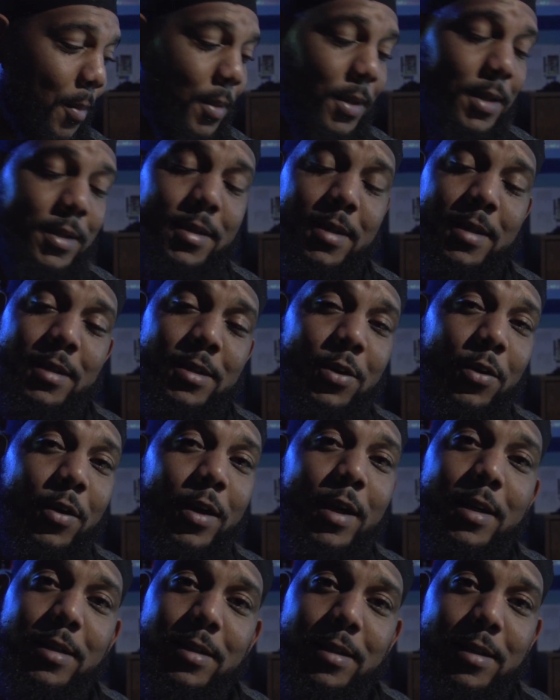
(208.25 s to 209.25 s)
mean, it's
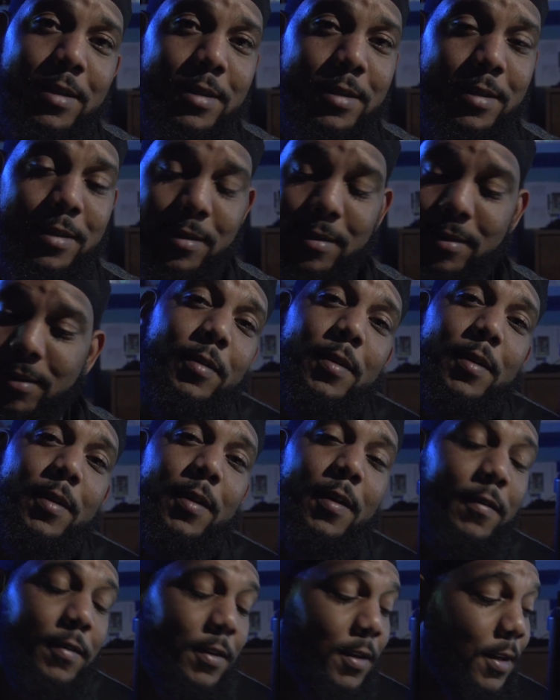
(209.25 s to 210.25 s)
crazy.
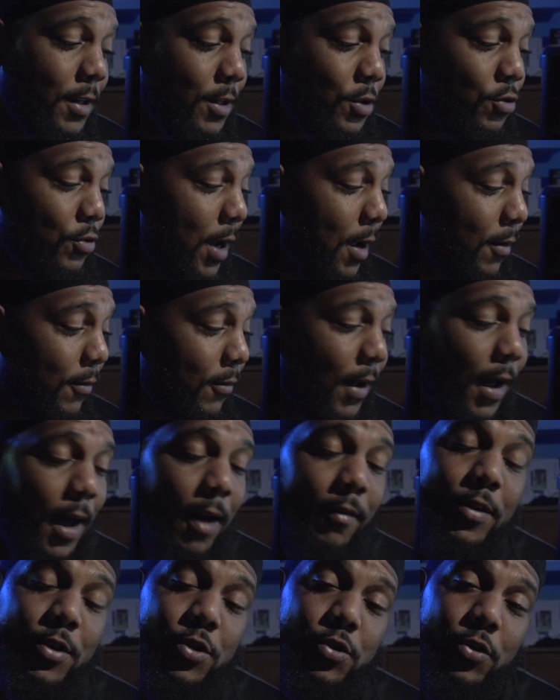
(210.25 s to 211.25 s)
You're gonna drop
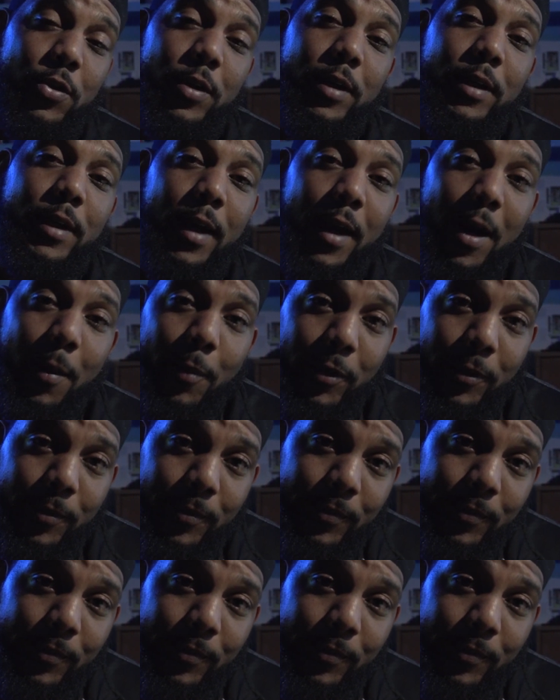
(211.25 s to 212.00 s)
$500 on the camera.